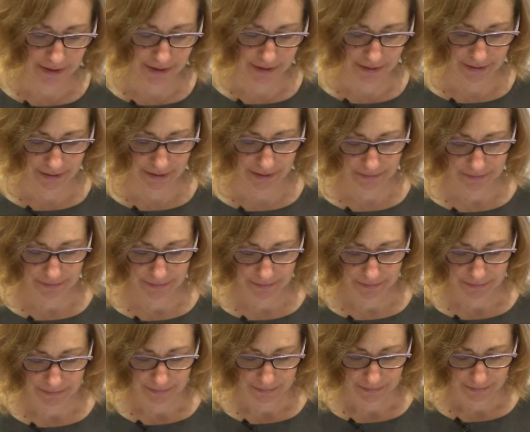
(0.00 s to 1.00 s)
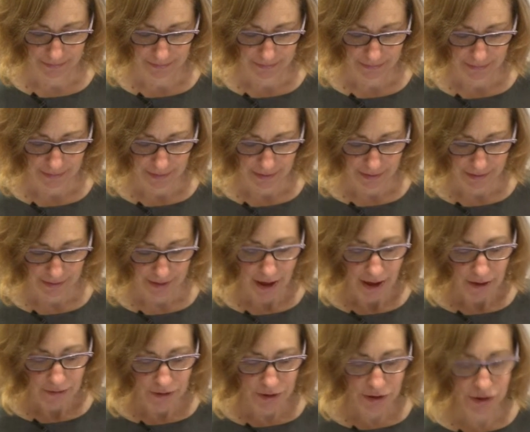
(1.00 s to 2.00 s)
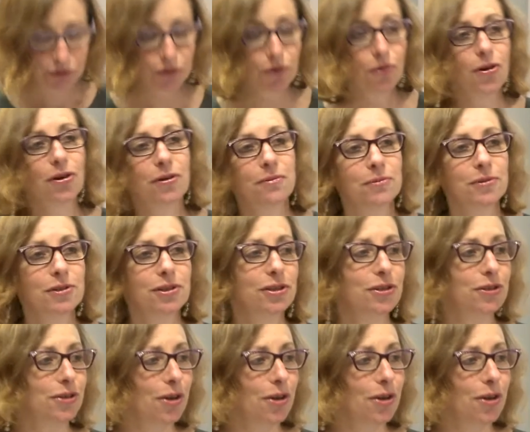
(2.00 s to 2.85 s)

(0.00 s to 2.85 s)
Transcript: another. The storm was